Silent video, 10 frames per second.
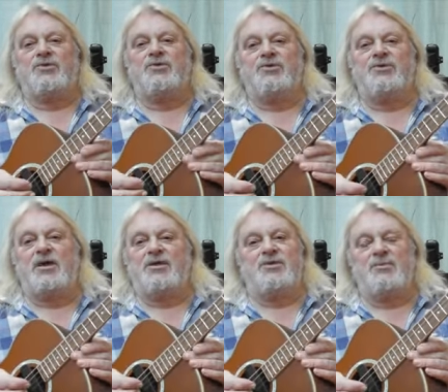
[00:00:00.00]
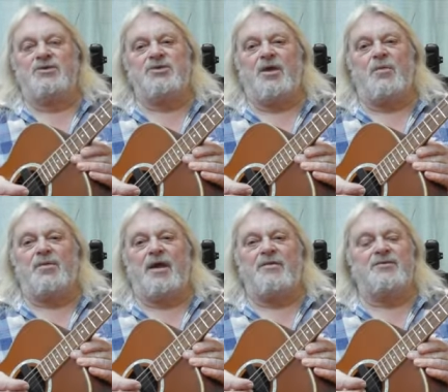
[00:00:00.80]
Which is so we'll stick
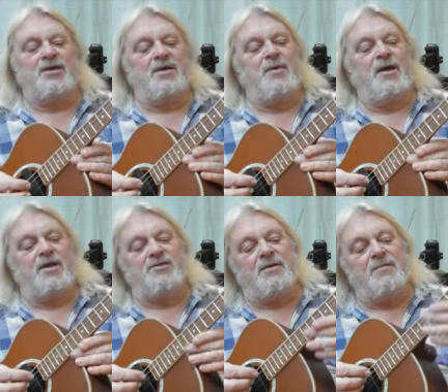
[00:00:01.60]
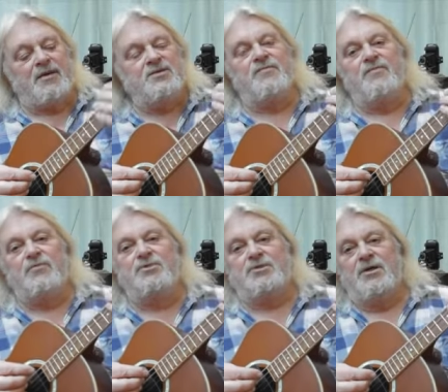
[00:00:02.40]
with that, the same
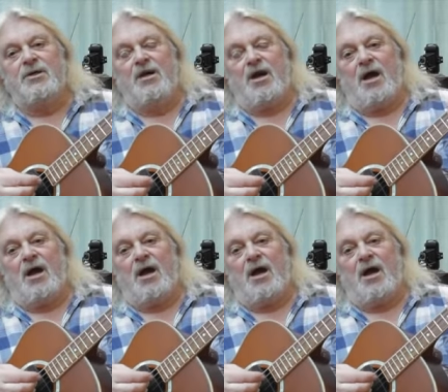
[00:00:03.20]
intervals